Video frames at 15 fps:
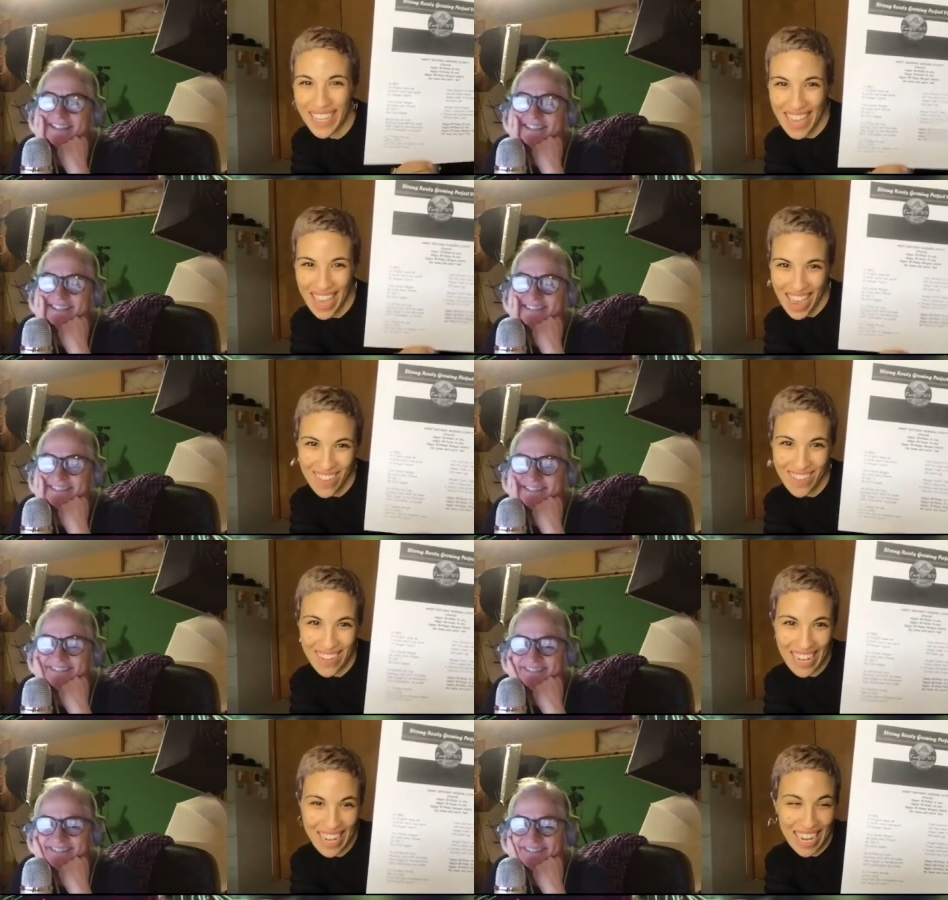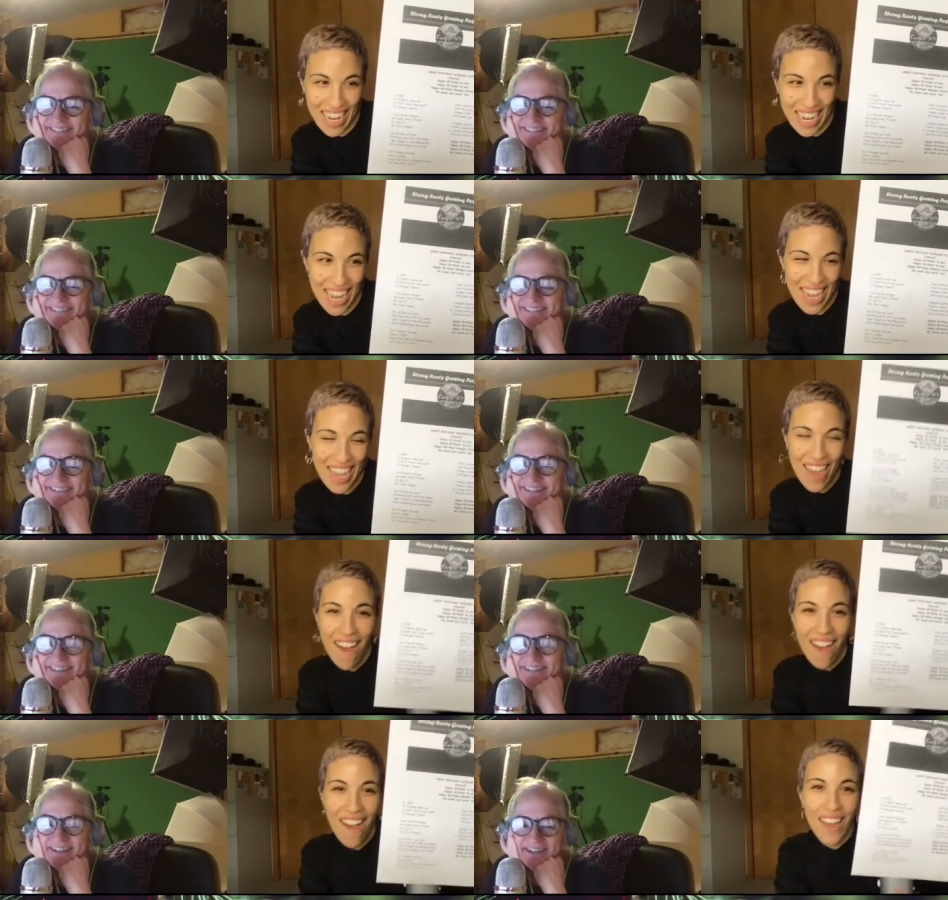Speaker 1: County.
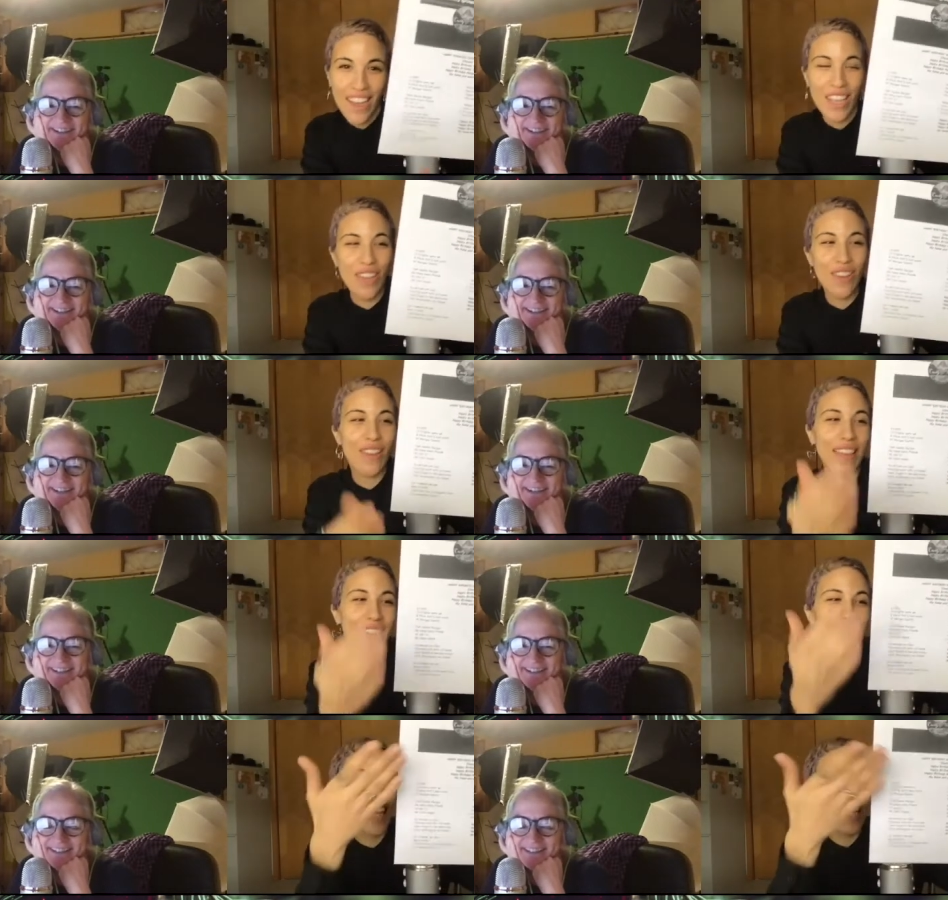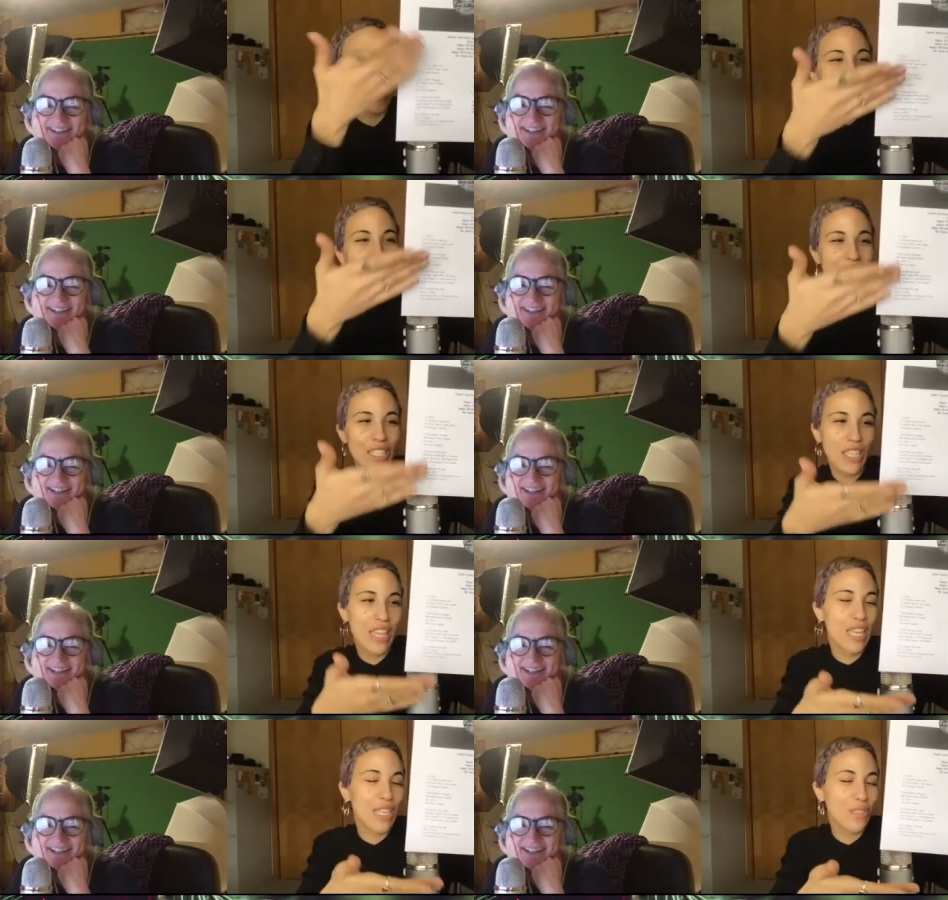You listen
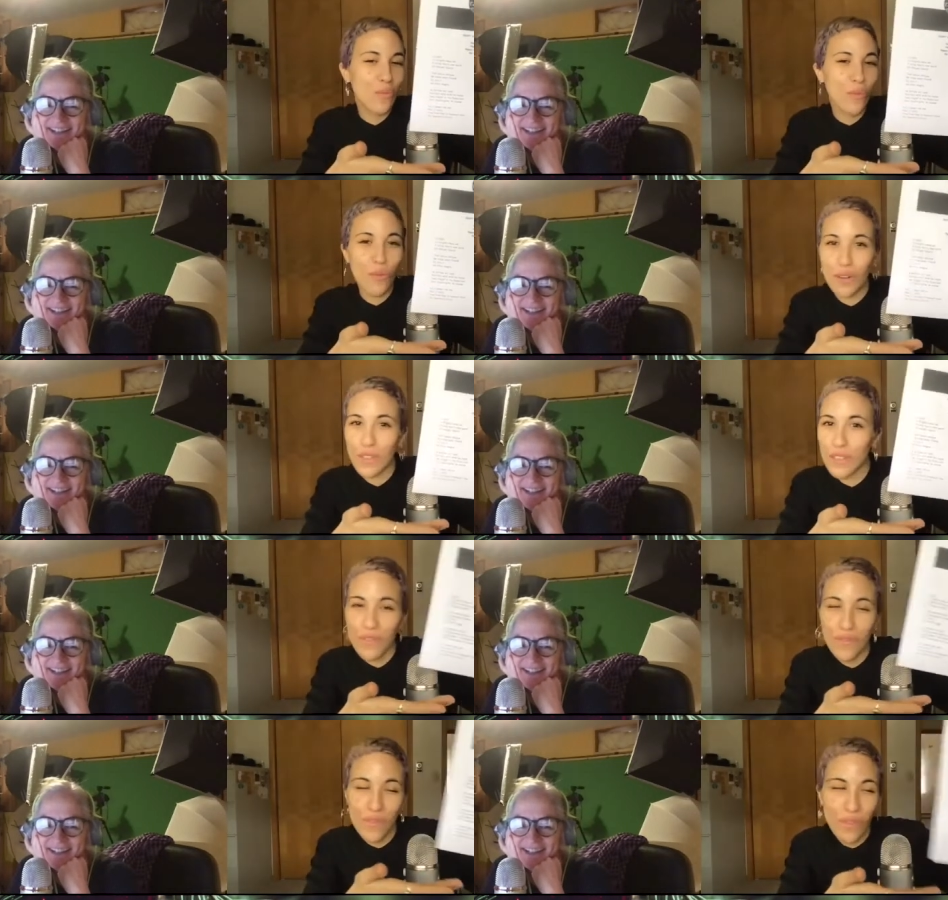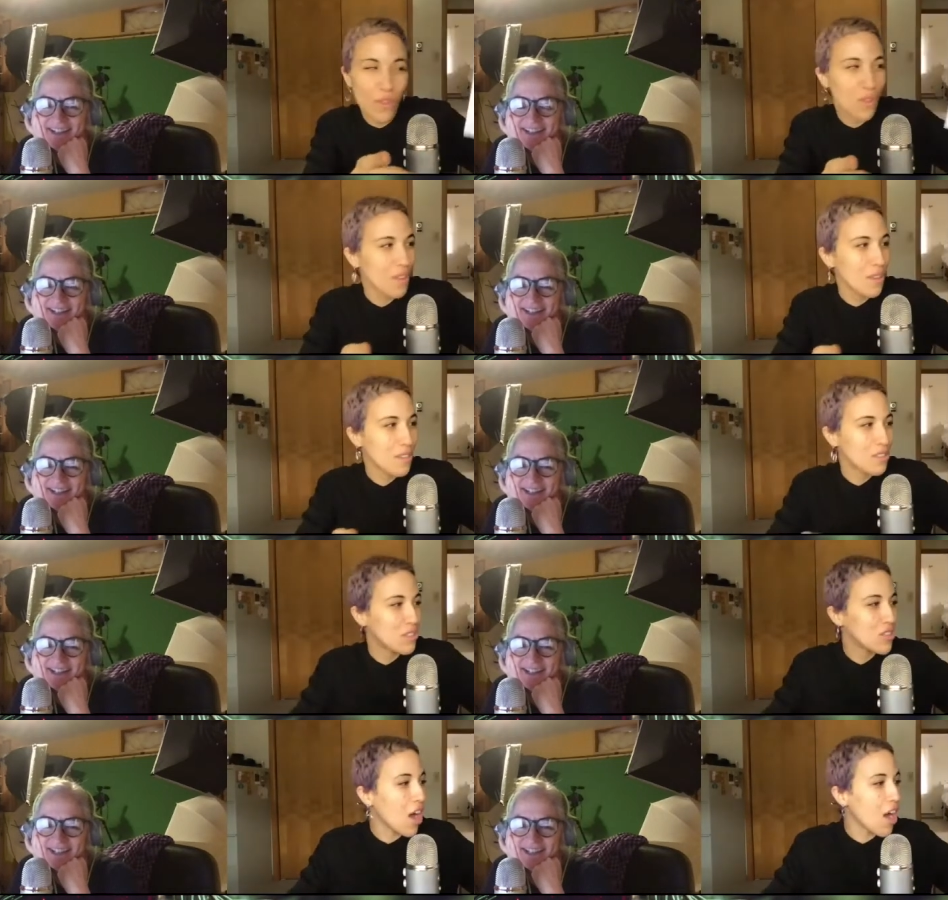to this wonderful
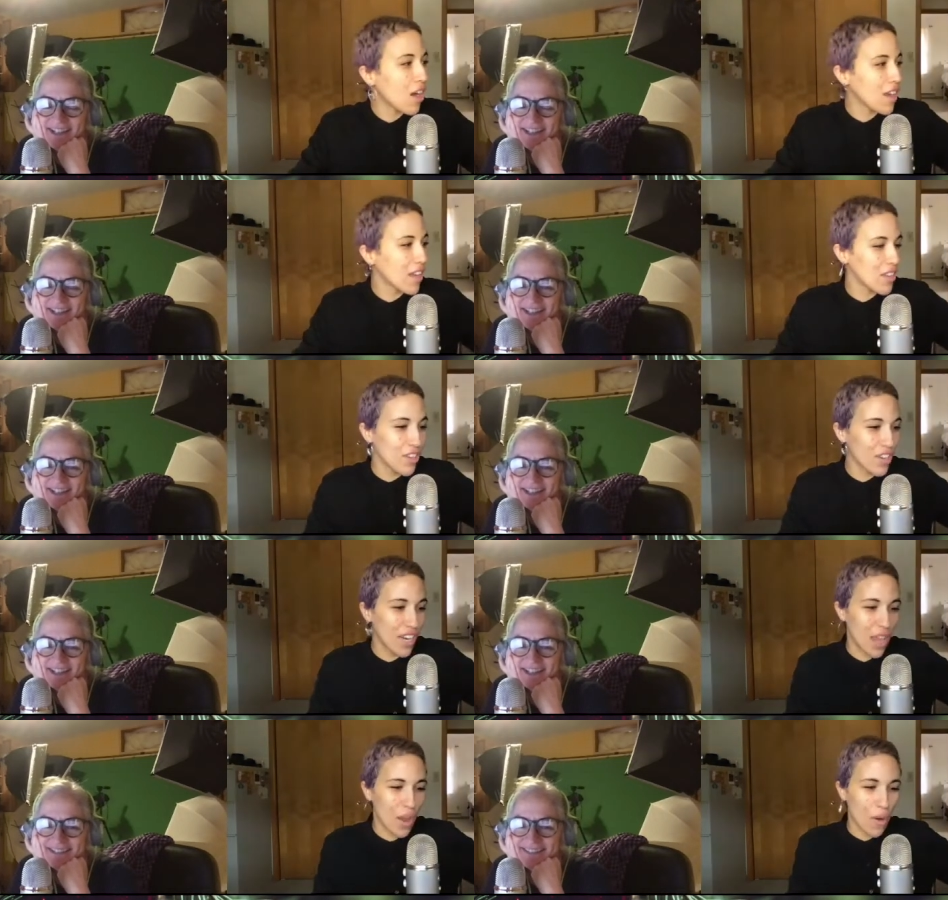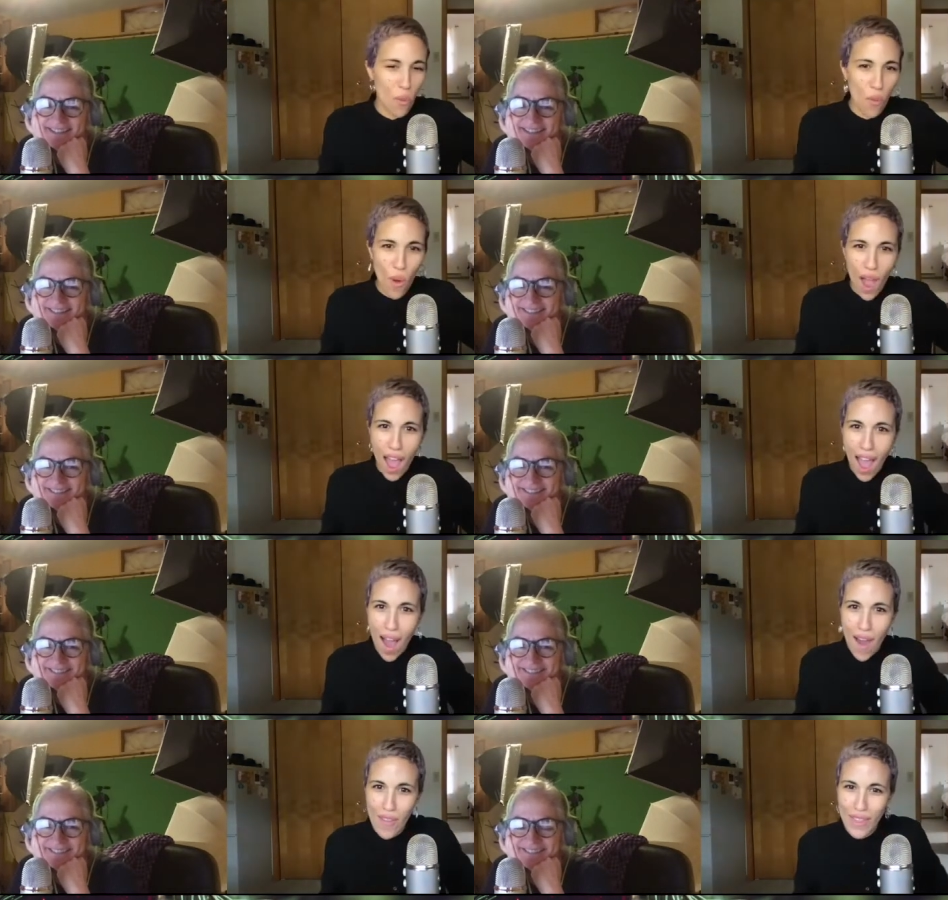song and you're like, wow,
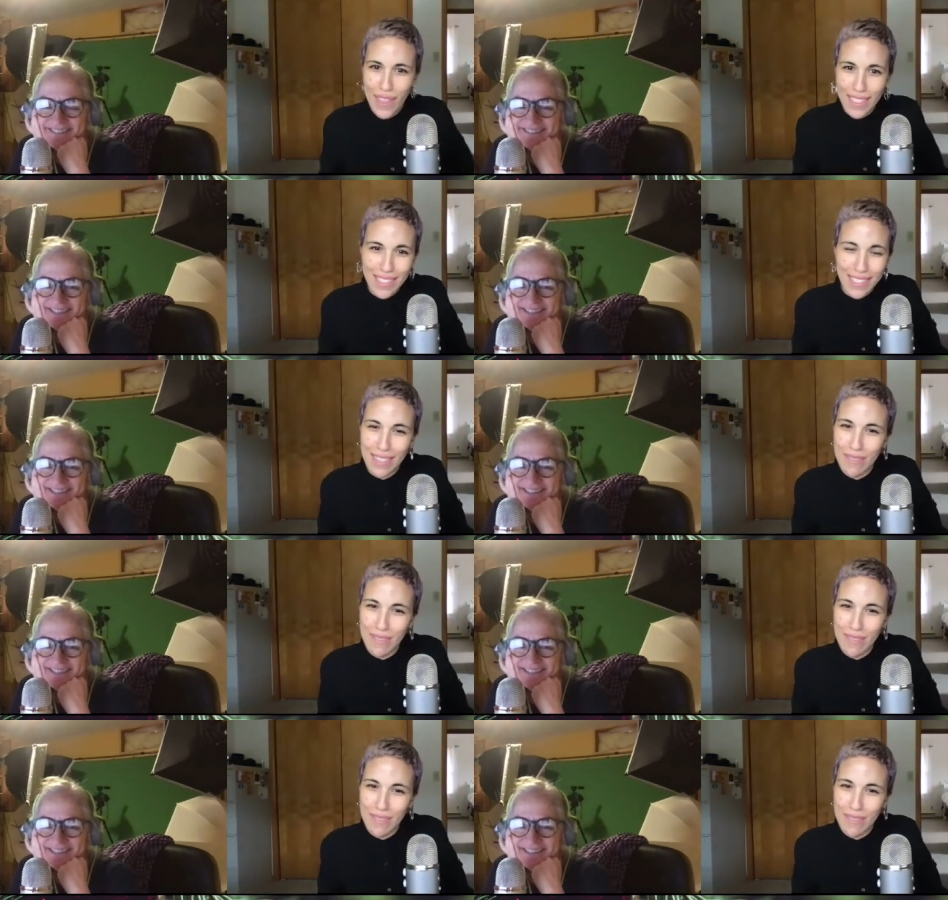this is